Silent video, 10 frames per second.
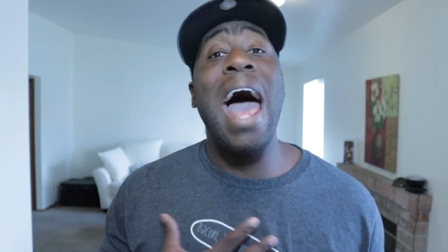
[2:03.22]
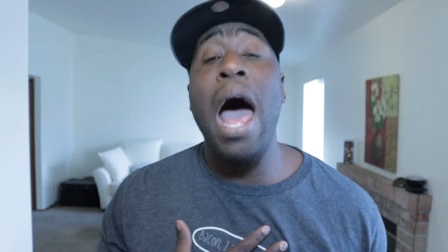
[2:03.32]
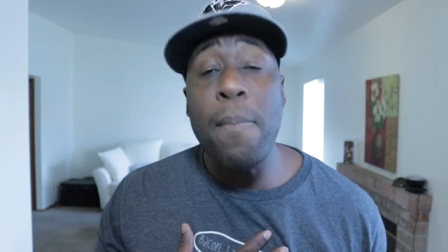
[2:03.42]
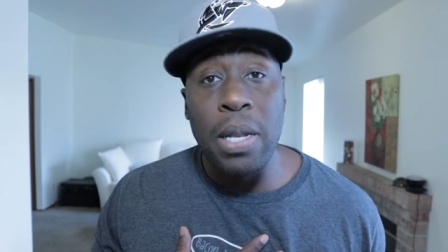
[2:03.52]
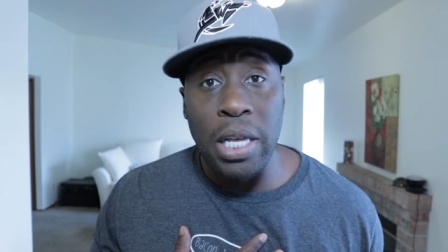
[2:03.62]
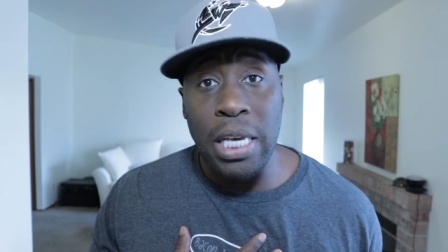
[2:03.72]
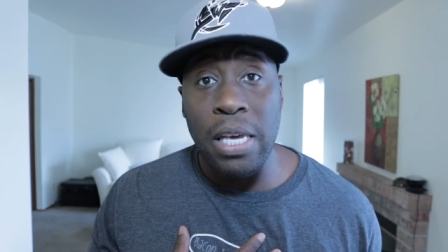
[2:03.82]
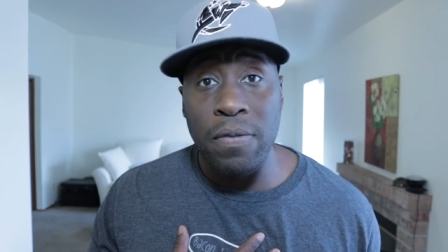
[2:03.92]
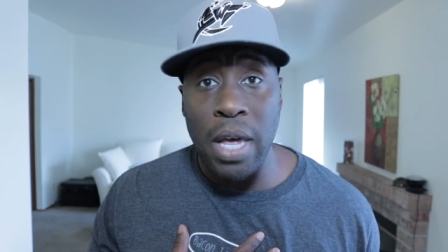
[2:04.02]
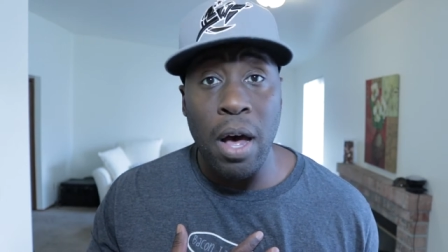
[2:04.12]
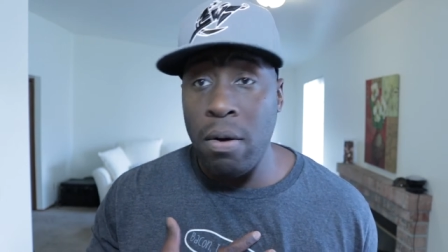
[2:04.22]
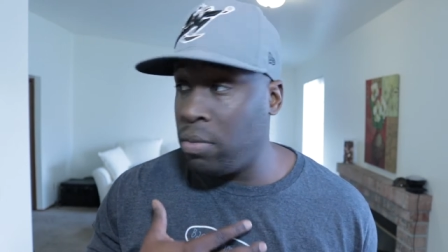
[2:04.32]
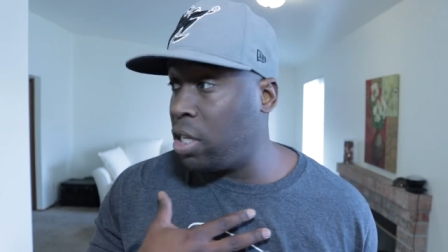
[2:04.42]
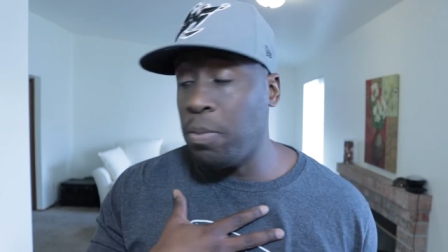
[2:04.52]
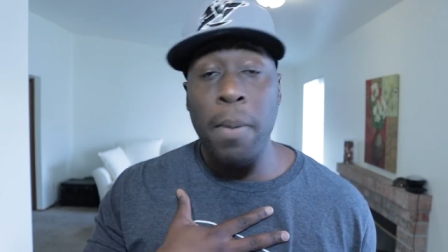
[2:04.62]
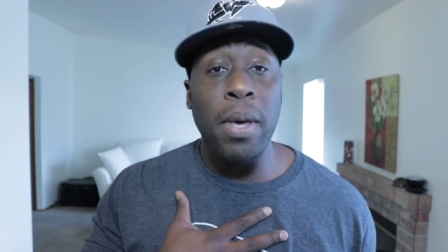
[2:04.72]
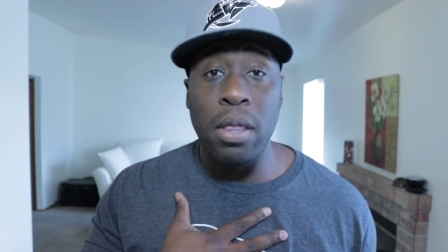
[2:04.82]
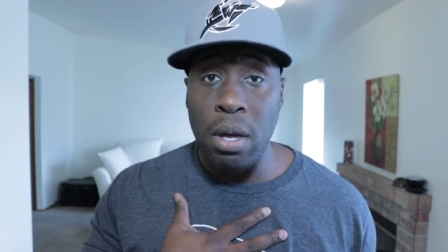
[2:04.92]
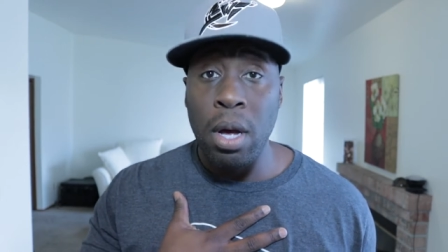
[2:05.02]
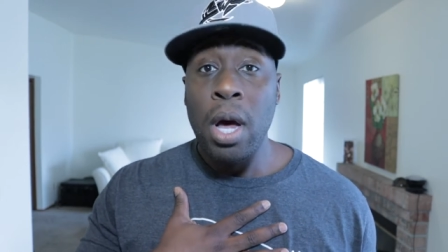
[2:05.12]
I believe, now this may be
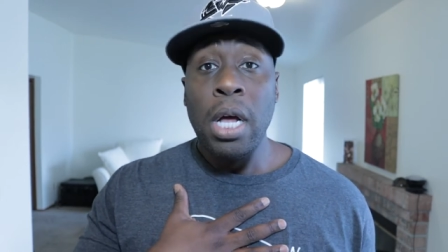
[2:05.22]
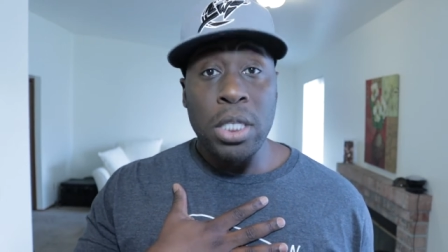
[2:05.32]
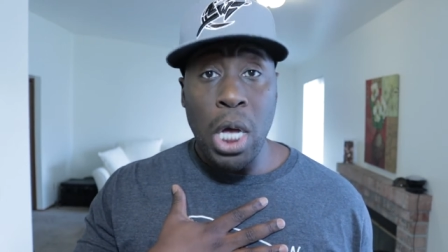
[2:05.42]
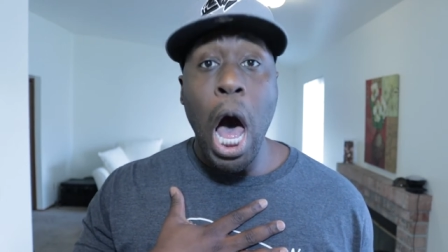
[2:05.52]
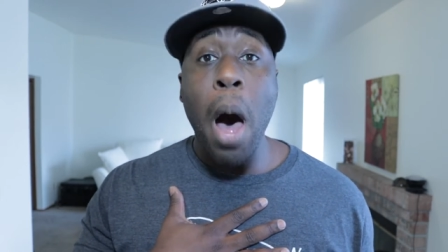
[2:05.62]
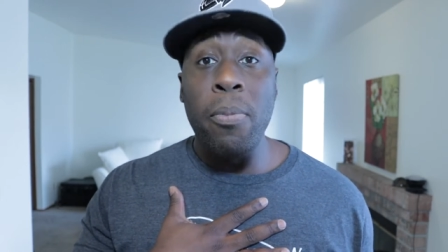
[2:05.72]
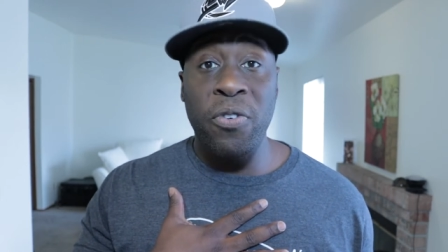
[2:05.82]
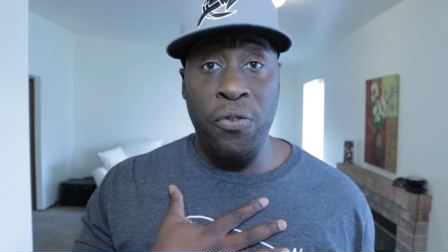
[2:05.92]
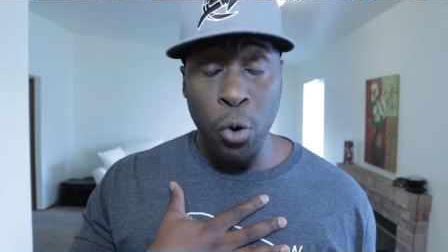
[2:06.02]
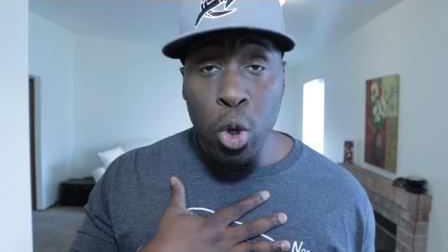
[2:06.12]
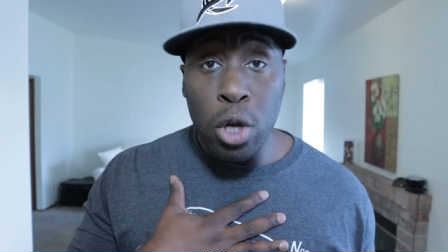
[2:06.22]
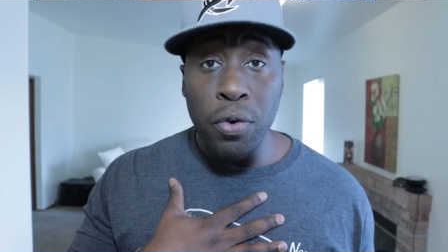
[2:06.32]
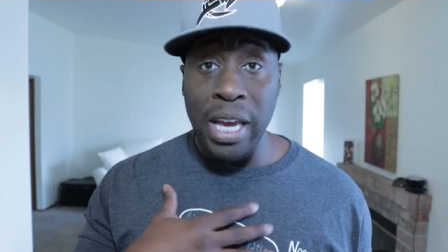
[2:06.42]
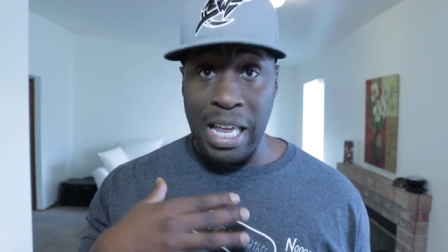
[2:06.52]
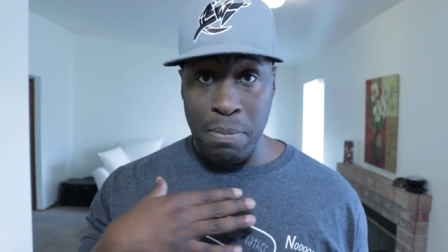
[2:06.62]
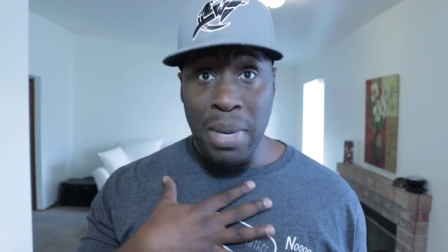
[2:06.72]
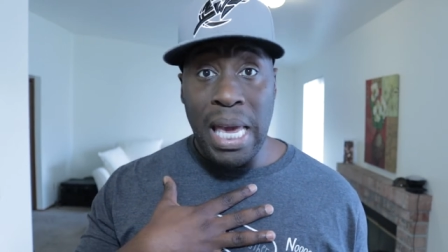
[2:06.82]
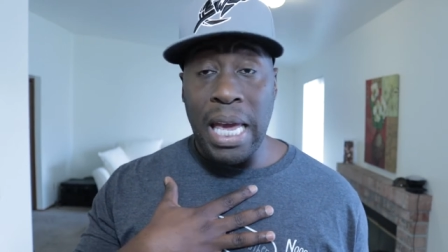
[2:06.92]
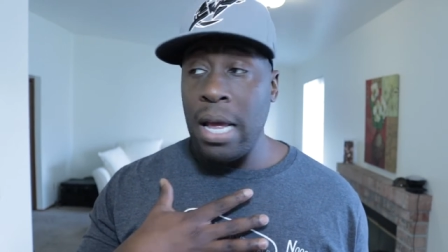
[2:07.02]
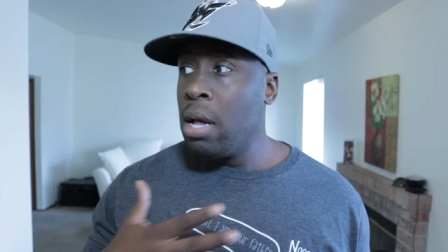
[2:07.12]
the tomfoolery in
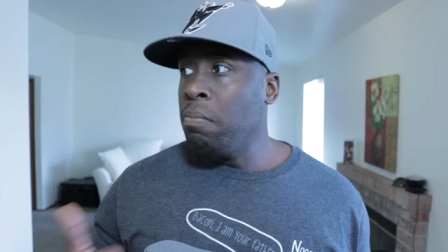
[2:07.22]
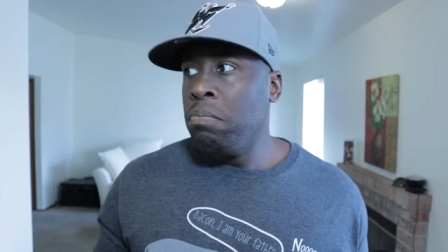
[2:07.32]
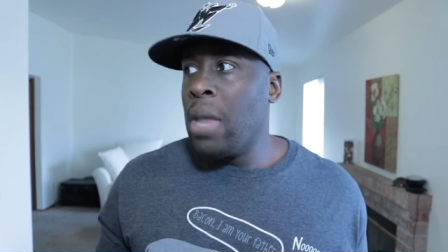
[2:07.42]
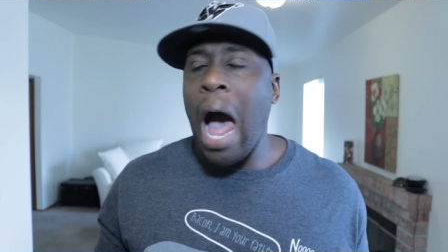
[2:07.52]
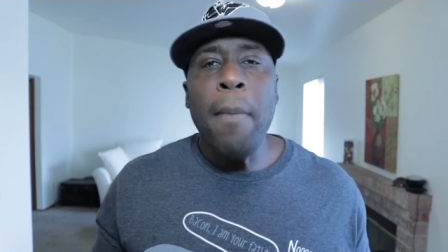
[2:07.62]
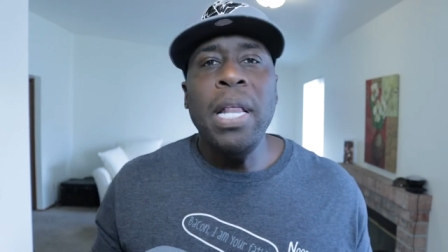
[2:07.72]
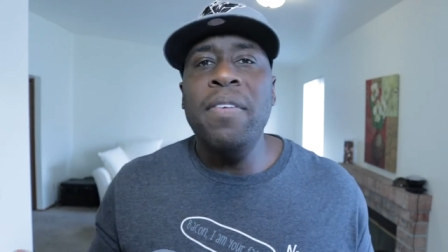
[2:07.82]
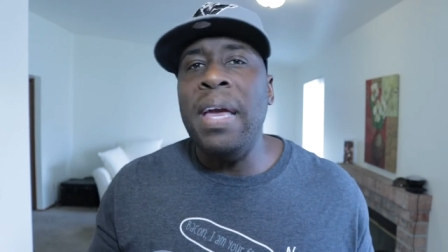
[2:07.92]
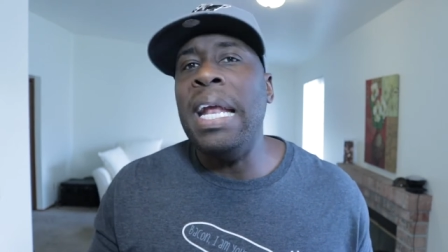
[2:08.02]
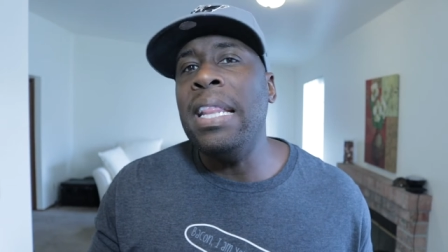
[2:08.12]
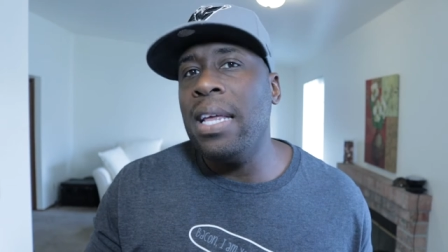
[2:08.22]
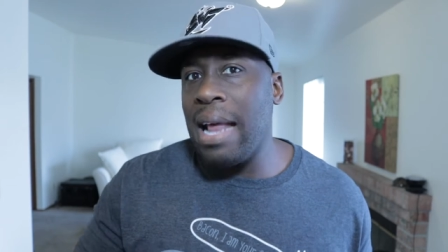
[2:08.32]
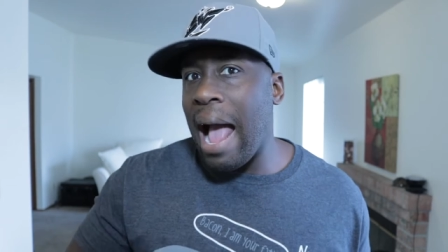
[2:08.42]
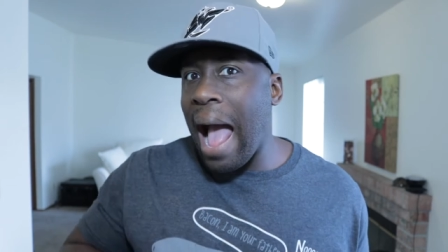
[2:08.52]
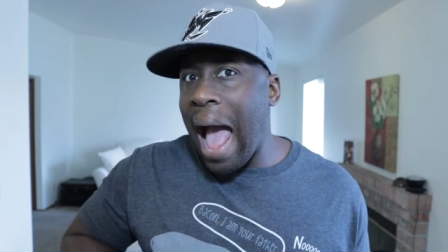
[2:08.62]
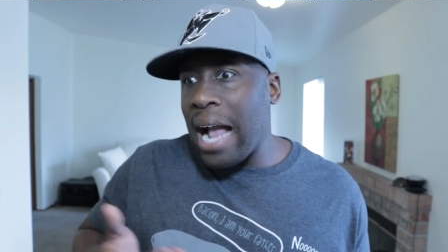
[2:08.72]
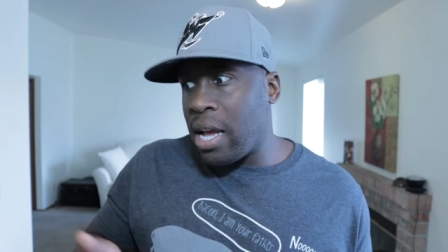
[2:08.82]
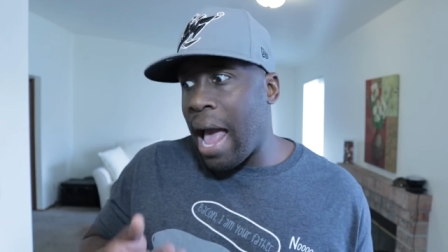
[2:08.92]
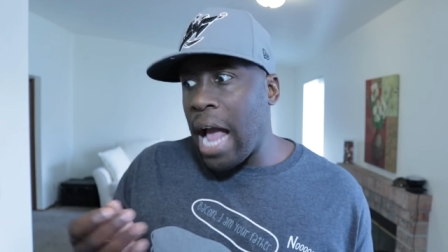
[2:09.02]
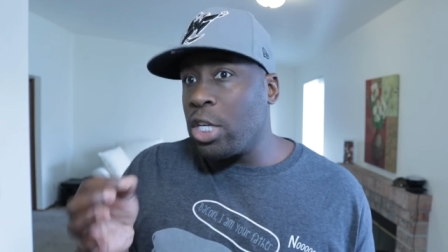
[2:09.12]
me, I believe anything that I
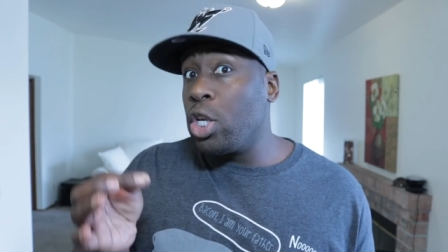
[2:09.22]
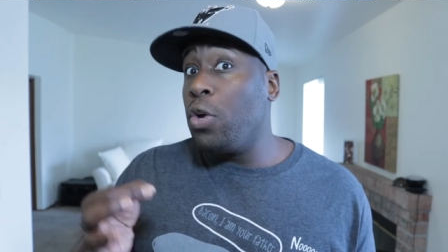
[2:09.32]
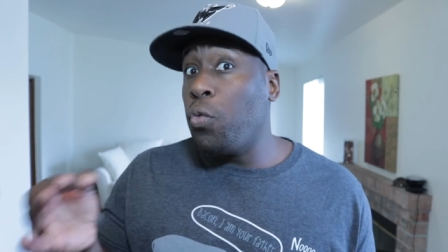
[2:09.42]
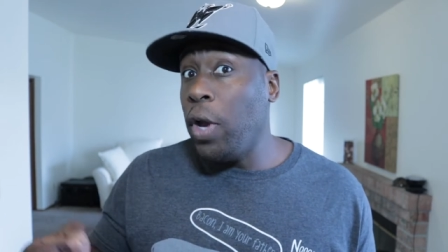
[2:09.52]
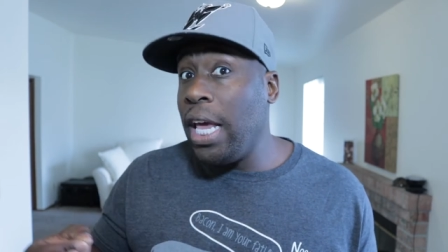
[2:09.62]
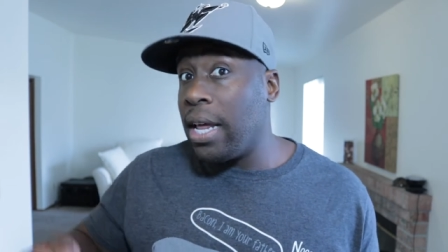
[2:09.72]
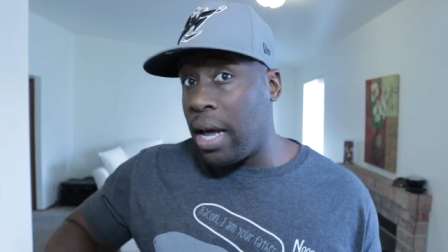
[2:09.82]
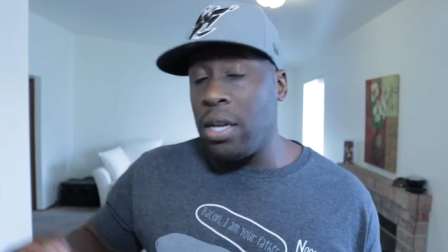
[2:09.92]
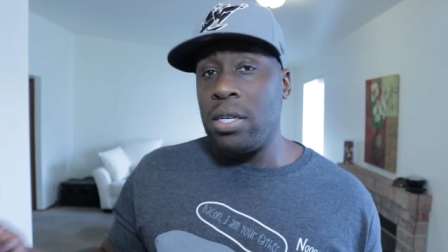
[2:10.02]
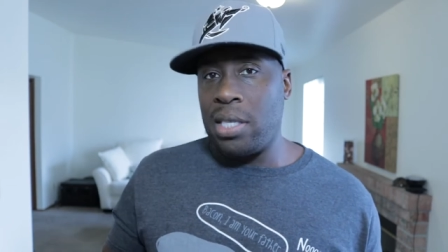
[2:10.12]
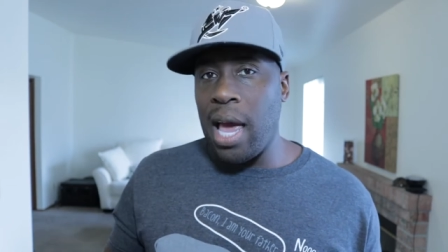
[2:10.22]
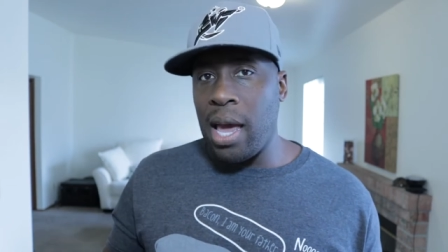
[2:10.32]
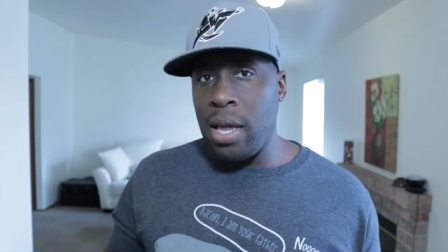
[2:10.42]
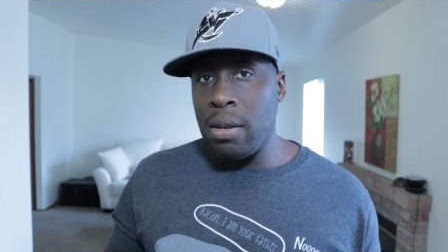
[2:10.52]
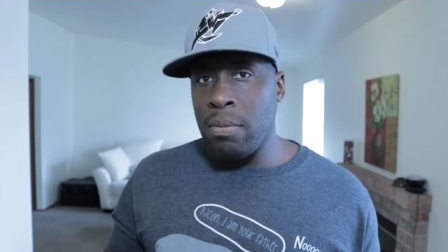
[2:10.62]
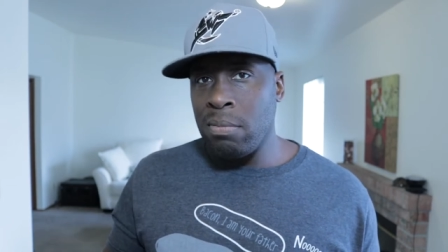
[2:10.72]
can actually read and understand,